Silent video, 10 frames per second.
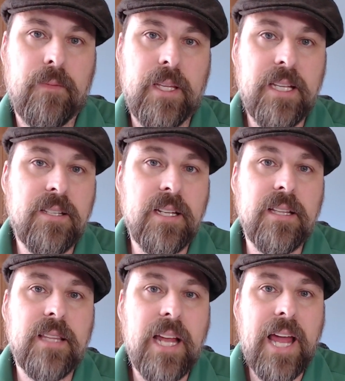
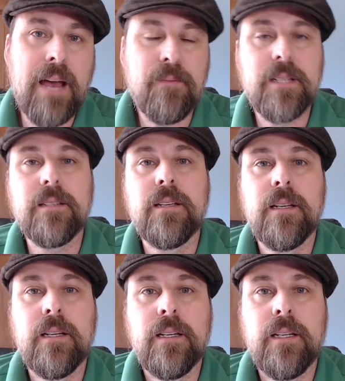incident that happened
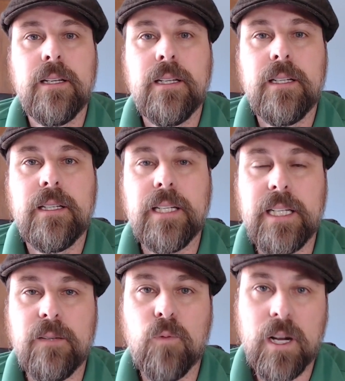
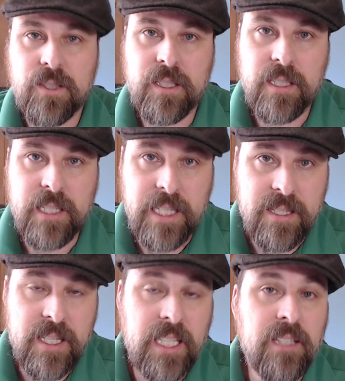in Washington,
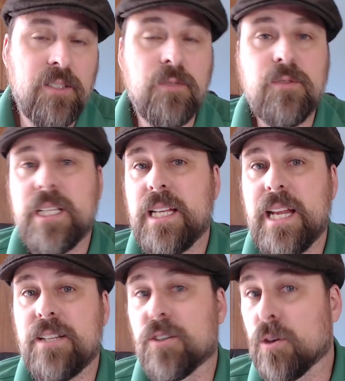D.C. Two
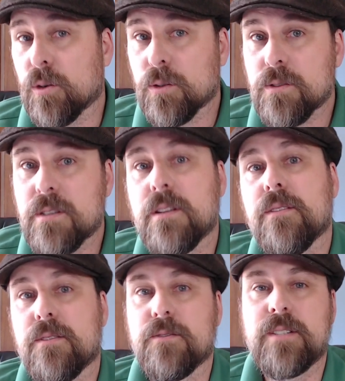teenage girls,
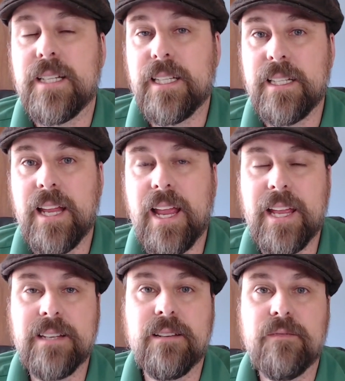13
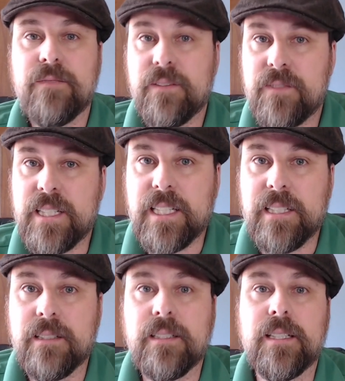and
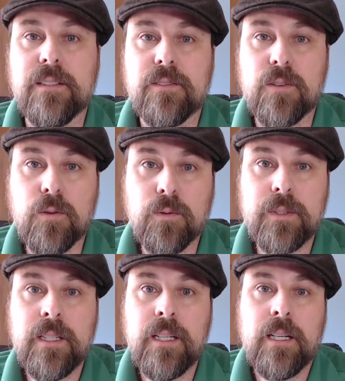15 years
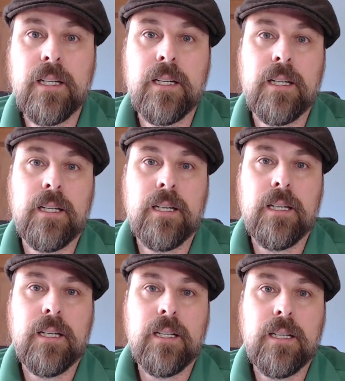old,
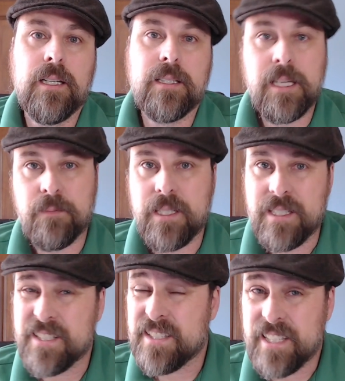attempted
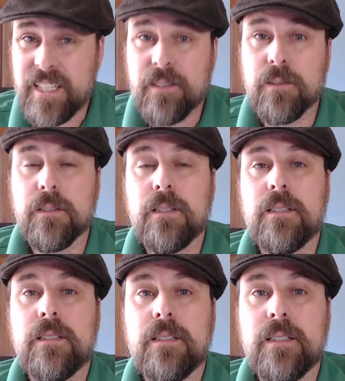to steal
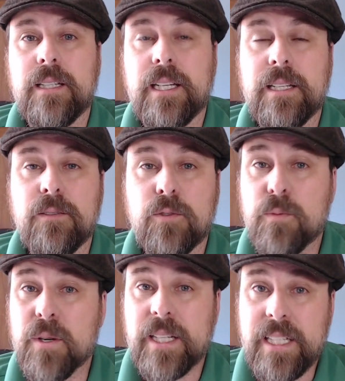an
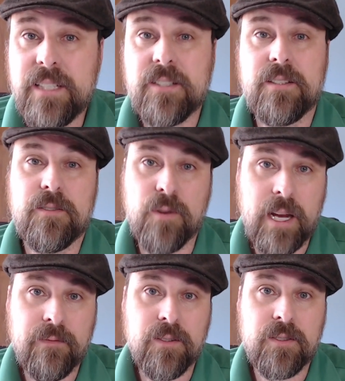Uber Eats
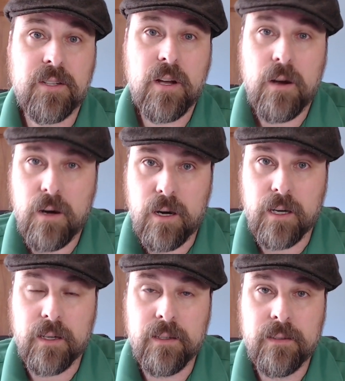driver's car.